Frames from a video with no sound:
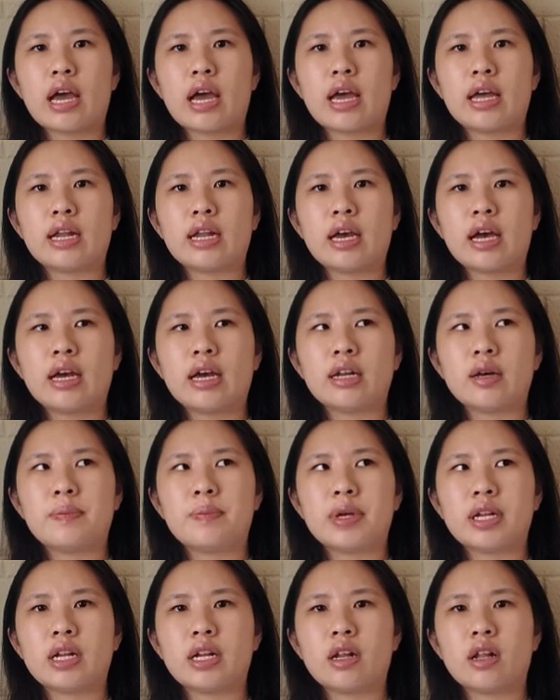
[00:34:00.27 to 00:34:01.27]
and end up
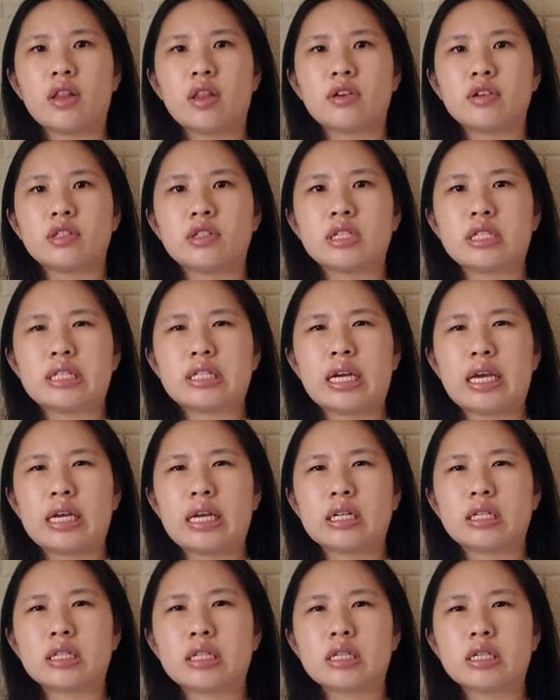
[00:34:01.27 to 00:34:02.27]
in another
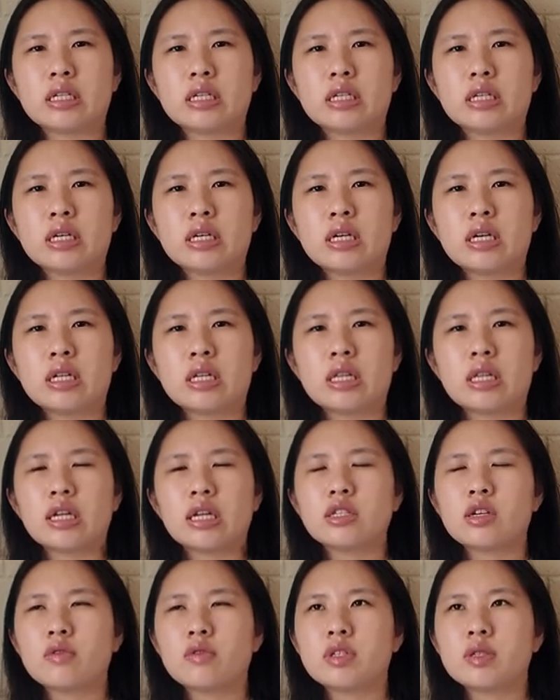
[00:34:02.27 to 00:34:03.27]
state?
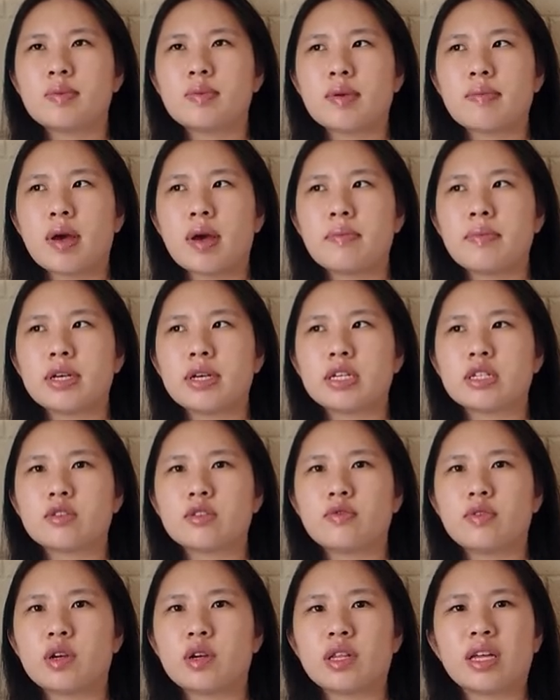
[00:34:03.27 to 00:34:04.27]
That's always been my biggest
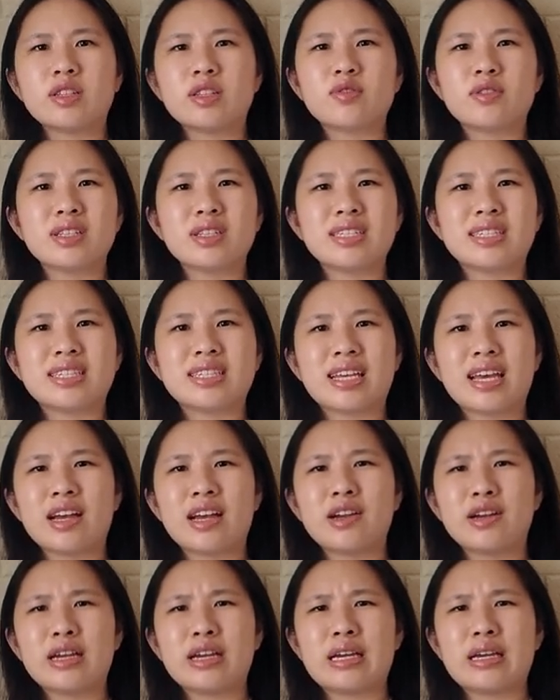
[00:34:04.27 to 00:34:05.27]
fear. That's really
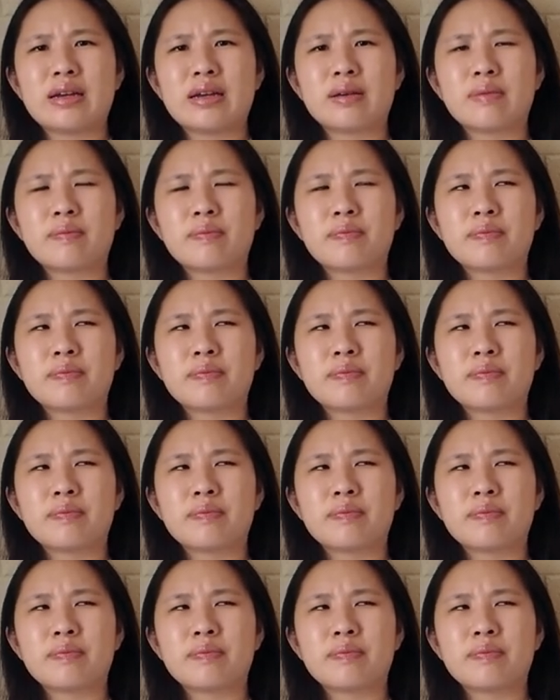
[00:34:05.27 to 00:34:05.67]
scary.